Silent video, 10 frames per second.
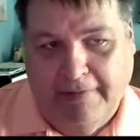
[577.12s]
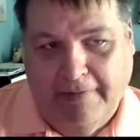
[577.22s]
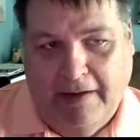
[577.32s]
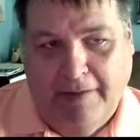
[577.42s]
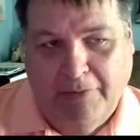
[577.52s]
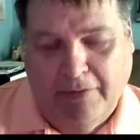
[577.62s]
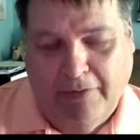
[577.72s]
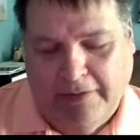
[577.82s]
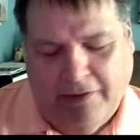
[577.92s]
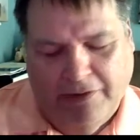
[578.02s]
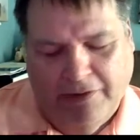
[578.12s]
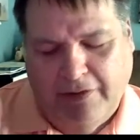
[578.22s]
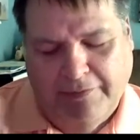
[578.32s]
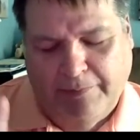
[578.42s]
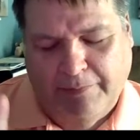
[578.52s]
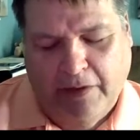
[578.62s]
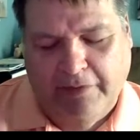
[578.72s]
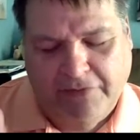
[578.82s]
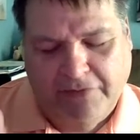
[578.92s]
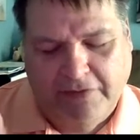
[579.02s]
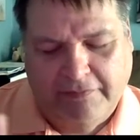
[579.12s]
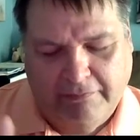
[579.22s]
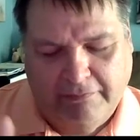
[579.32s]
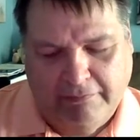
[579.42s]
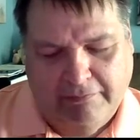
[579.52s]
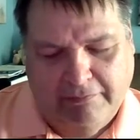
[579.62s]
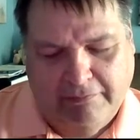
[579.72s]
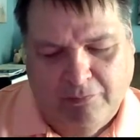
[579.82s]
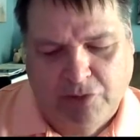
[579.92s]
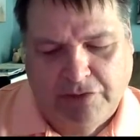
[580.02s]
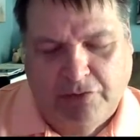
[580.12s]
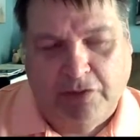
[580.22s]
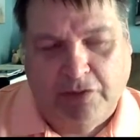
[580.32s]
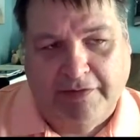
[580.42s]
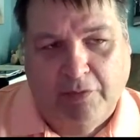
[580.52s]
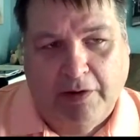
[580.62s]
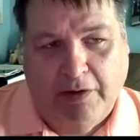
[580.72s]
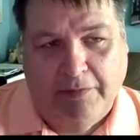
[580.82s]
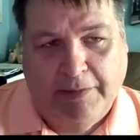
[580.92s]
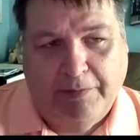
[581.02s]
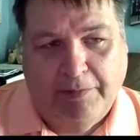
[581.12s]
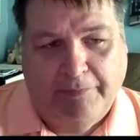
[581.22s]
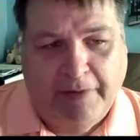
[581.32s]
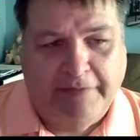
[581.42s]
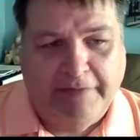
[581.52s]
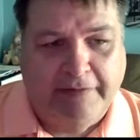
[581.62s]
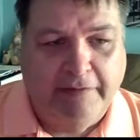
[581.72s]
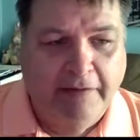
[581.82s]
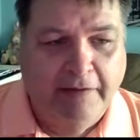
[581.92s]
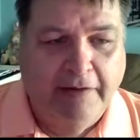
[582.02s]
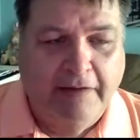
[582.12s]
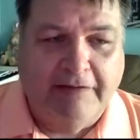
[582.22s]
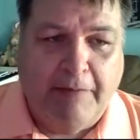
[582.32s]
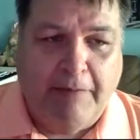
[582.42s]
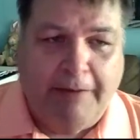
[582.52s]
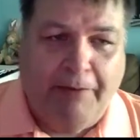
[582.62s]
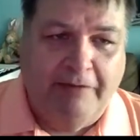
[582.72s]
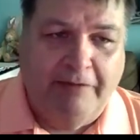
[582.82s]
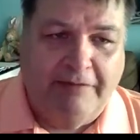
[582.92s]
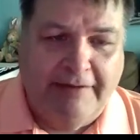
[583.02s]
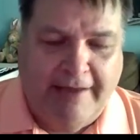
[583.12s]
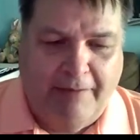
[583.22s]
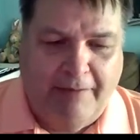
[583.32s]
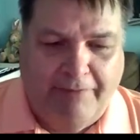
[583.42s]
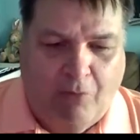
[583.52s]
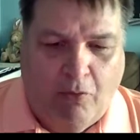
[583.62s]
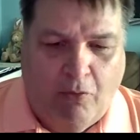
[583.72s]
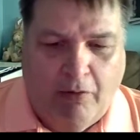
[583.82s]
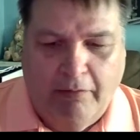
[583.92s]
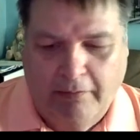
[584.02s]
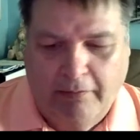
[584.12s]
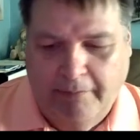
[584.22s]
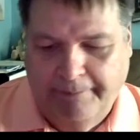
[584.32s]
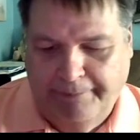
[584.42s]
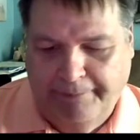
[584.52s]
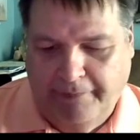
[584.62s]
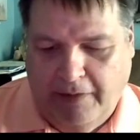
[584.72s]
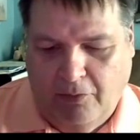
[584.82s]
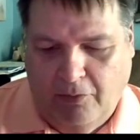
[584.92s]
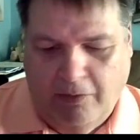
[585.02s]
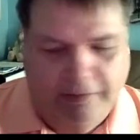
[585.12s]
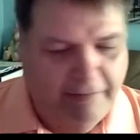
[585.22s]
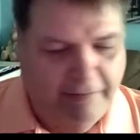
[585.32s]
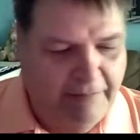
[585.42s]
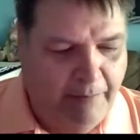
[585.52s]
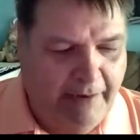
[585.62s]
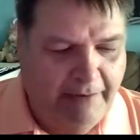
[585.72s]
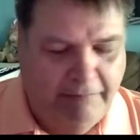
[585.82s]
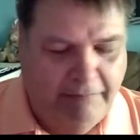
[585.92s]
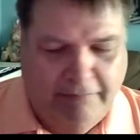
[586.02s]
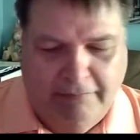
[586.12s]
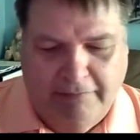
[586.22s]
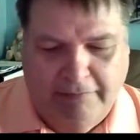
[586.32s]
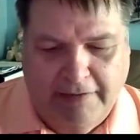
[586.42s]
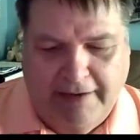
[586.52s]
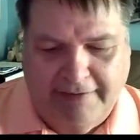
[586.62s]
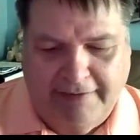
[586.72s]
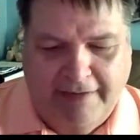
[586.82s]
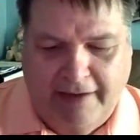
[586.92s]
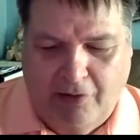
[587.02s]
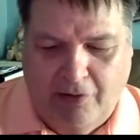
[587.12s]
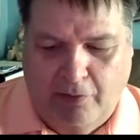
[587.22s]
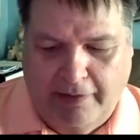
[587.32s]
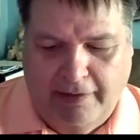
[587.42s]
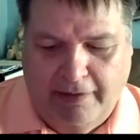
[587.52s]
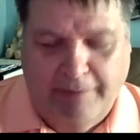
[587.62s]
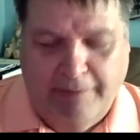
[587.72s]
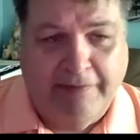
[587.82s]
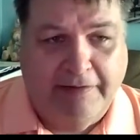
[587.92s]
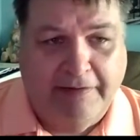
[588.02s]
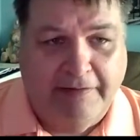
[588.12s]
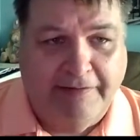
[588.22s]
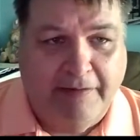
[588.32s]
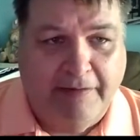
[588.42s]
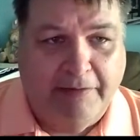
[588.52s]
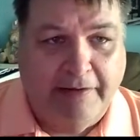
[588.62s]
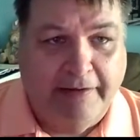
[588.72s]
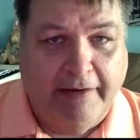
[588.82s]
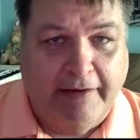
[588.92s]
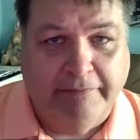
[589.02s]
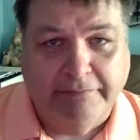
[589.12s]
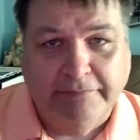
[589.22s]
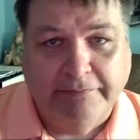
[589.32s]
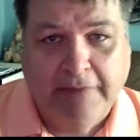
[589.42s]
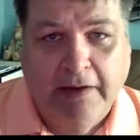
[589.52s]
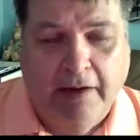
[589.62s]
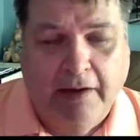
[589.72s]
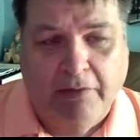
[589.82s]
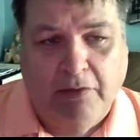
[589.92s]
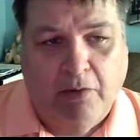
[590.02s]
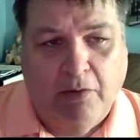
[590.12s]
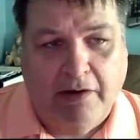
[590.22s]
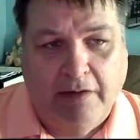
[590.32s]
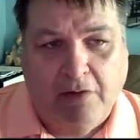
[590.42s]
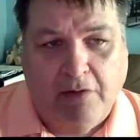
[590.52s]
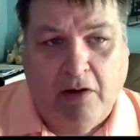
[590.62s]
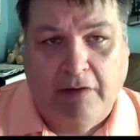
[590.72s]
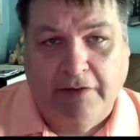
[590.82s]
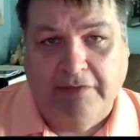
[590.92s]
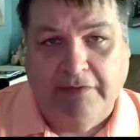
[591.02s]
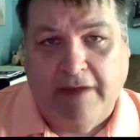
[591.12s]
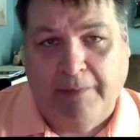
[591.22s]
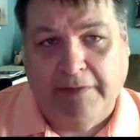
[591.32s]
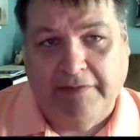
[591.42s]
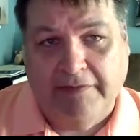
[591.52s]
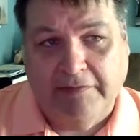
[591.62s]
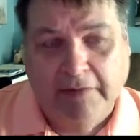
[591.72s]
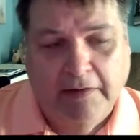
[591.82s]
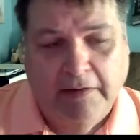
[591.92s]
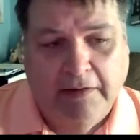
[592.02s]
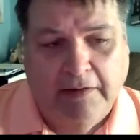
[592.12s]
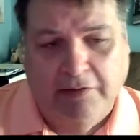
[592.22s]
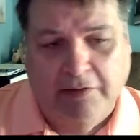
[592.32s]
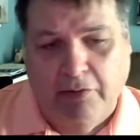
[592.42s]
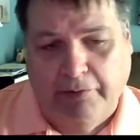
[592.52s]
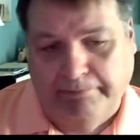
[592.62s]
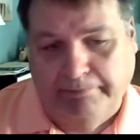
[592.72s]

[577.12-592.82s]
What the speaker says: I'm going to, don't even post. Just once you've looked, see what other people have posted. If somebody posts the day before, I don't want somebody the next day going in and posting the same thing again. I really want to cover all of those topics in the group.